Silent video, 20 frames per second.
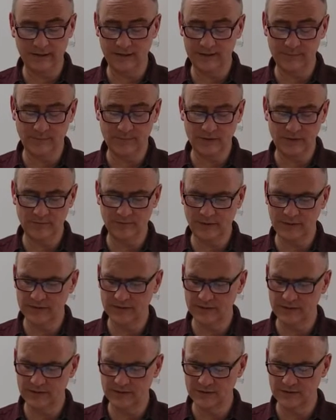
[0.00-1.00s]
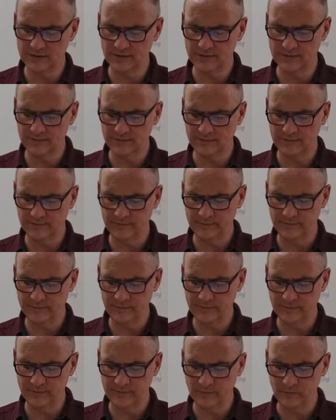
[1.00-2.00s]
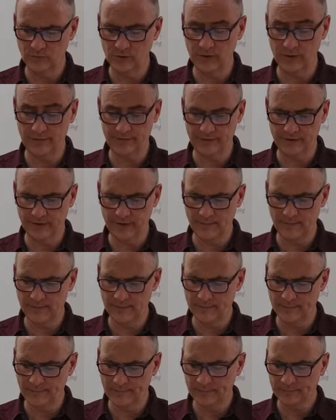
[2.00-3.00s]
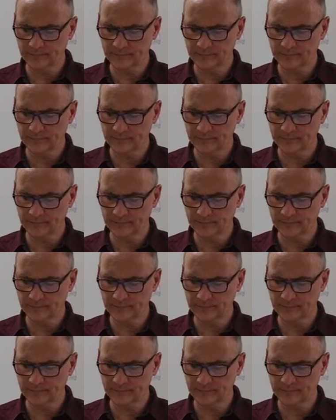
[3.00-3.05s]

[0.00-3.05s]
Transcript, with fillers: his, his messages are really phenomenal.